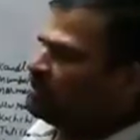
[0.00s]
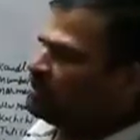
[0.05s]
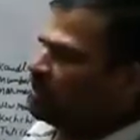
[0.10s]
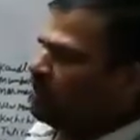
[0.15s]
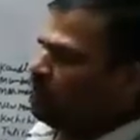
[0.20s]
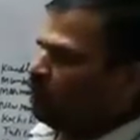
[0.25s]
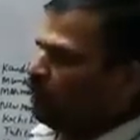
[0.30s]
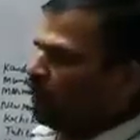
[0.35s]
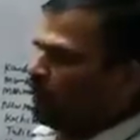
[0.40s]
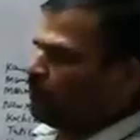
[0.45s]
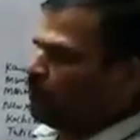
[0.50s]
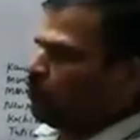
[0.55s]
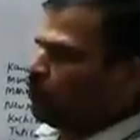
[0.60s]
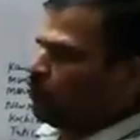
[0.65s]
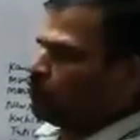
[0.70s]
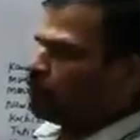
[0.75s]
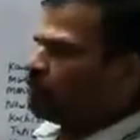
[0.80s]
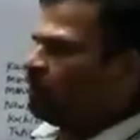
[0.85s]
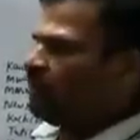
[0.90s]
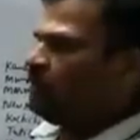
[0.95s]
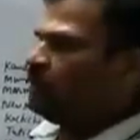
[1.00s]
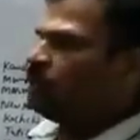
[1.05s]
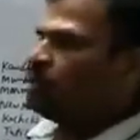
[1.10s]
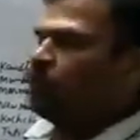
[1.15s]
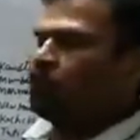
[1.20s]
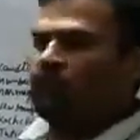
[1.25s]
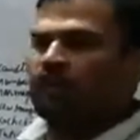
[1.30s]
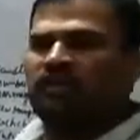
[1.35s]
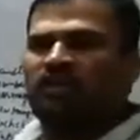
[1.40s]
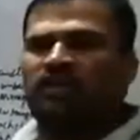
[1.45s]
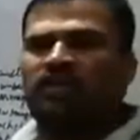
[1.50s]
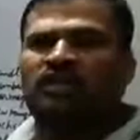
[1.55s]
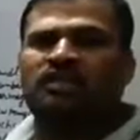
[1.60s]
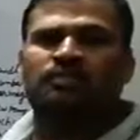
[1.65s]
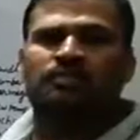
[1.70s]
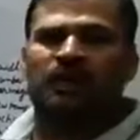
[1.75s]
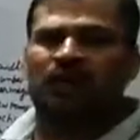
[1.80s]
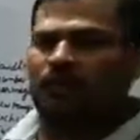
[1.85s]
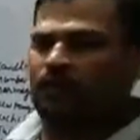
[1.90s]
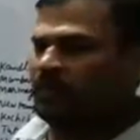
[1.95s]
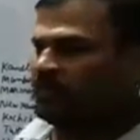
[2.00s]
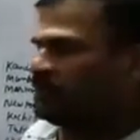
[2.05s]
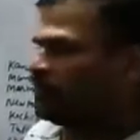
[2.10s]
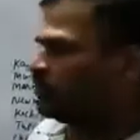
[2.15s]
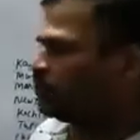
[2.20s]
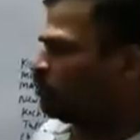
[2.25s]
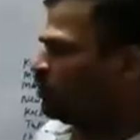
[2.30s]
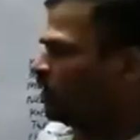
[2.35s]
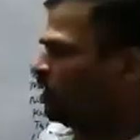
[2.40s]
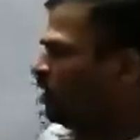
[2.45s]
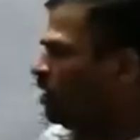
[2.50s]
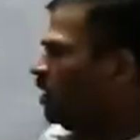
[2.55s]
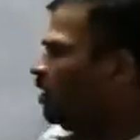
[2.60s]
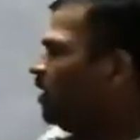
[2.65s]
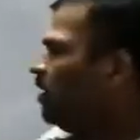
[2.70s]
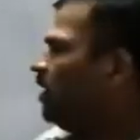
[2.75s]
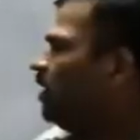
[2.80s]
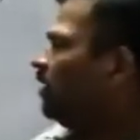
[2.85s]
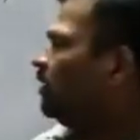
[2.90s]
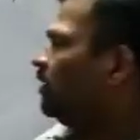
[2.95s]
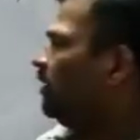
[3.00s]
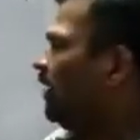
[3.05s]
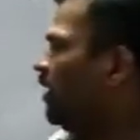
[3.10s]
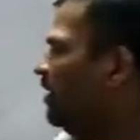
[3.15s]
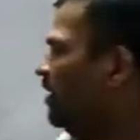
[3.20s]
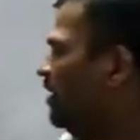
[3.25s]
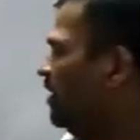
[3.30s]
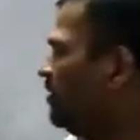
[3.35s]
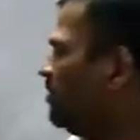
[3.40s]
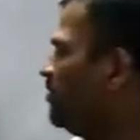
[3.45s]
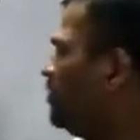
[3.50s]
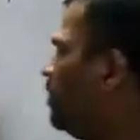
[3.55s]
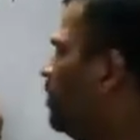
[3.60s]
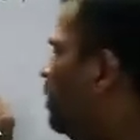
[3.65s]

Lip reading: were mostly for these purposes. Okay, that is